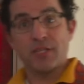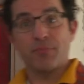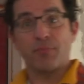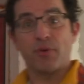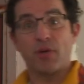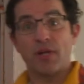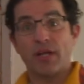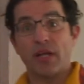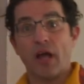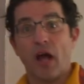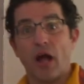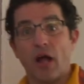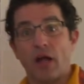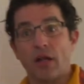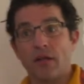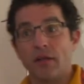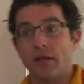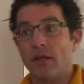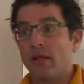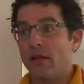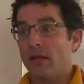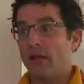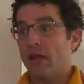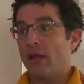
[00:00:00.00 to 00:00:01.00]
putting on
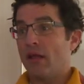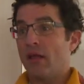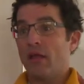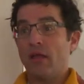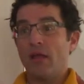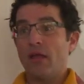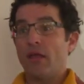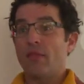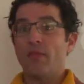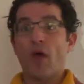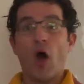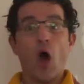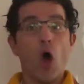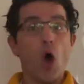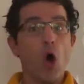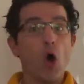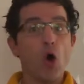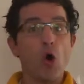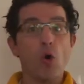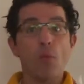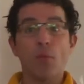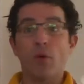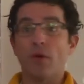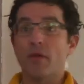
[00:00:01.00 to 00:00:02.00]
the
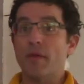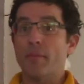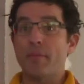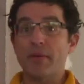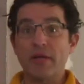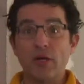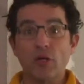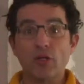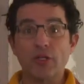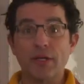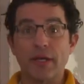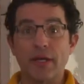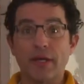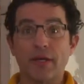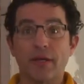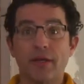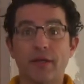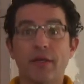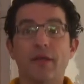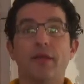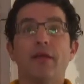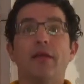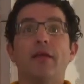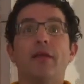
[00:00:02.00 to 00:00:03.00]
home or the building,
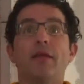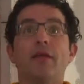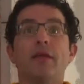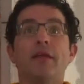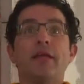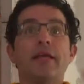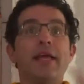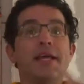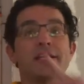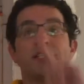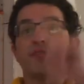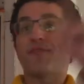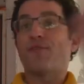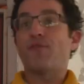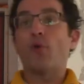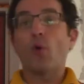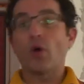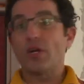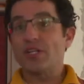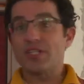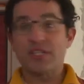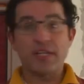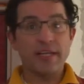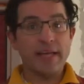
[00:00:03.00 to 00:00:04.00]
it's
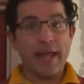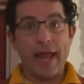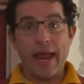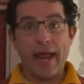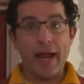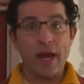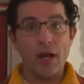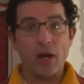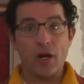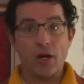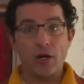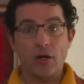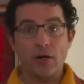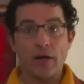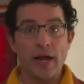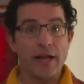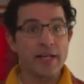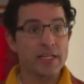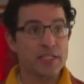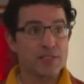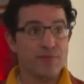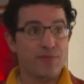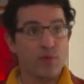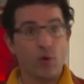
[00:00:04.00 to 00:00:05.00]
forcing air and
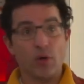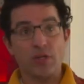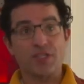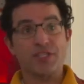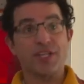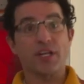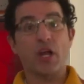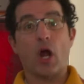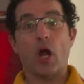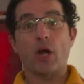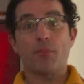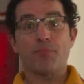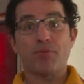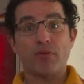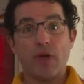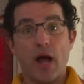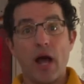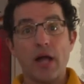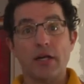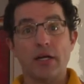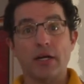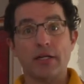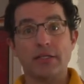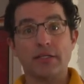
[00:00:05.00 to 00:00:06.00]
it's forcing our
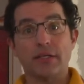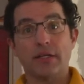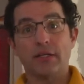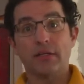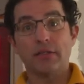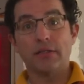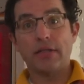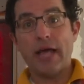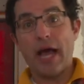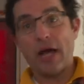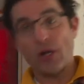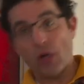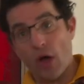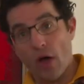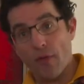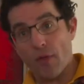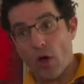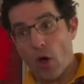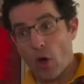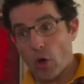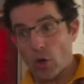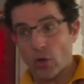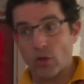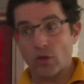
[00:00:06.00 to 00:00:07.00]
product out all
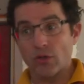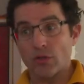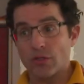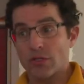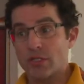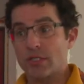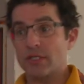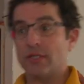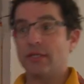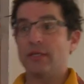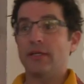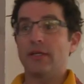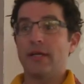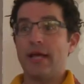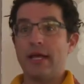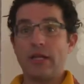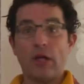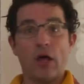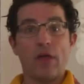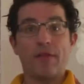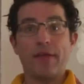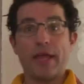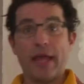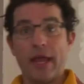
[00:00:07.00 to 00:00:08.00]
the holes and
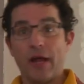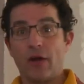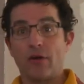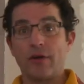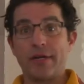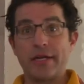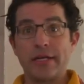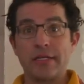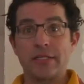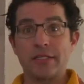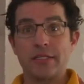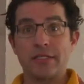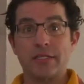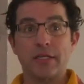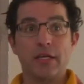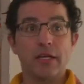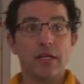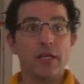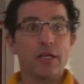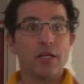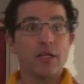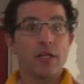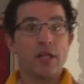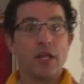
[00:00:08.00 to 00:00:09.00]
all the areas.
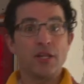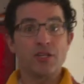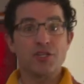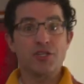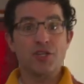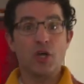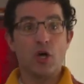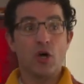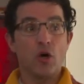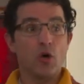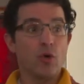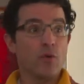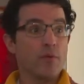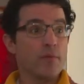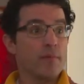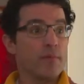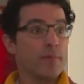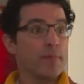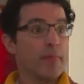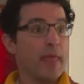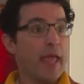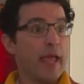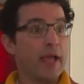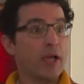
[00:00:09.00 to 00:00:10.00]
And so
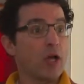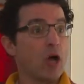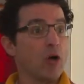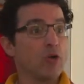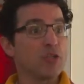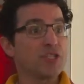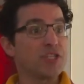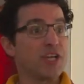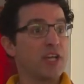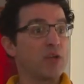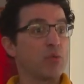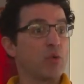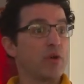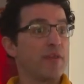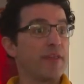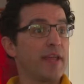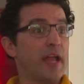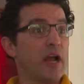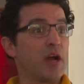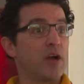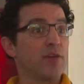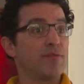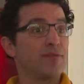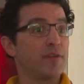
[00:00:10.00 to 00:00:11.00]
it goes in where the
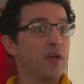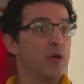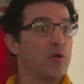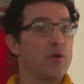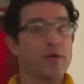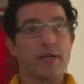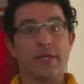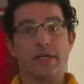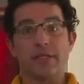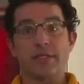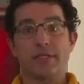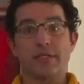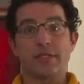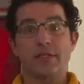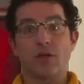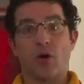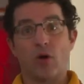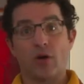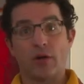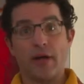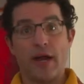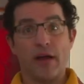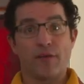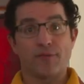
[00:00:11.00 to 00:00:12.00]
airflow is,
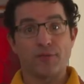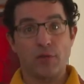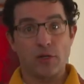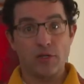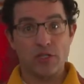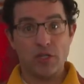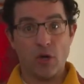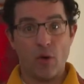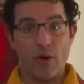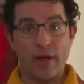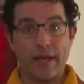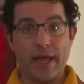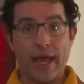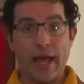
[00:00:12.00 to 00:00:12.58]
or airflow is going